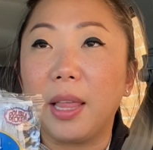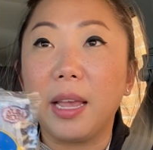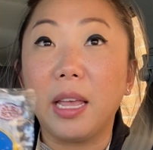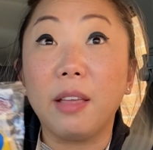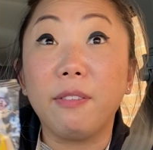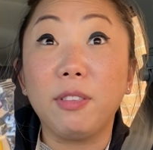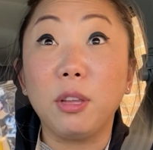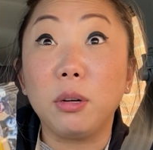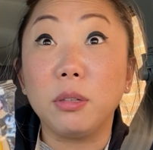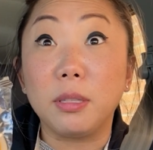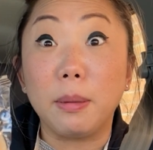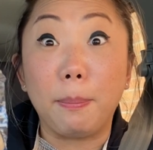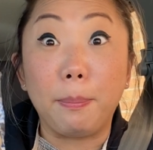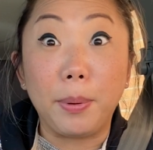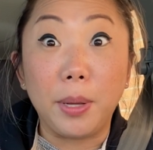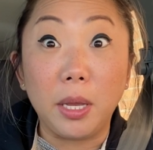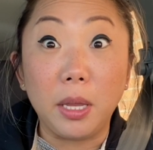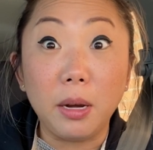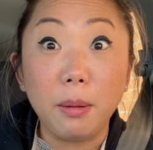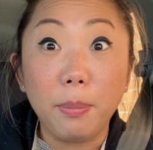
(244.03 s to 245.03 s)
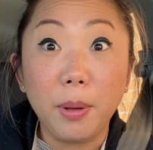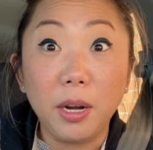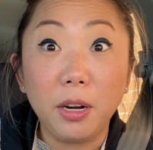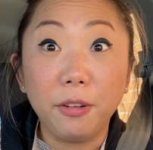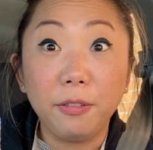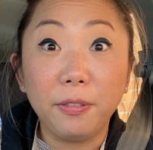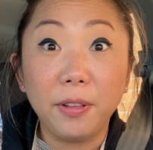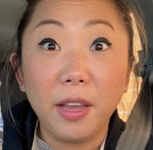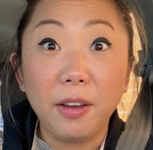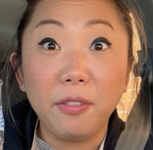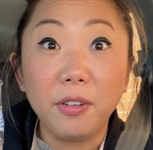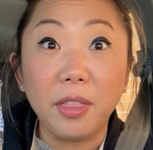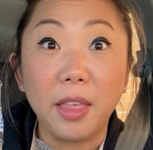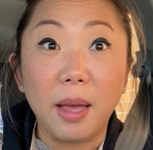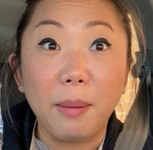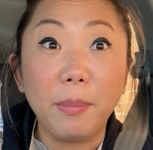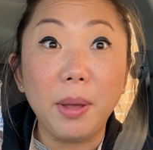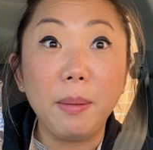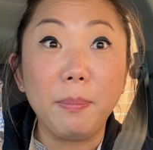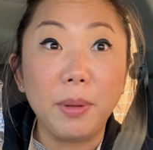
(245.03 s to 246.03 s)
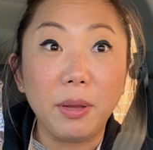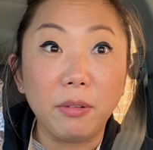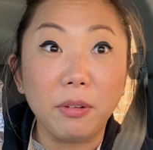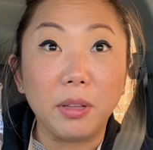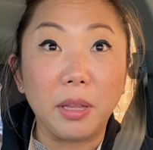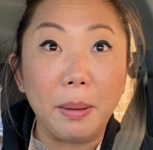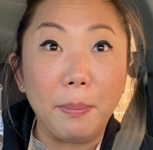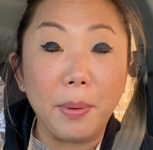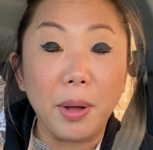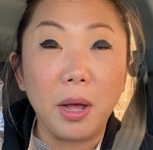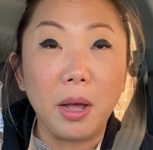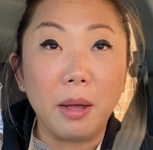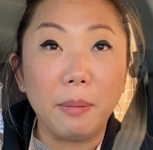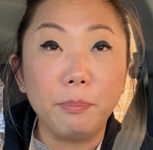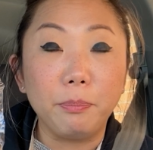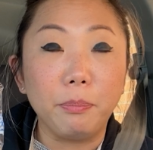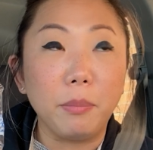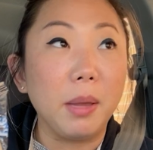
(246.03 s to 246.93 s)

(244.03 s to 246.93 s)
Like if there was a peanut butter flavor, that might be really bomb.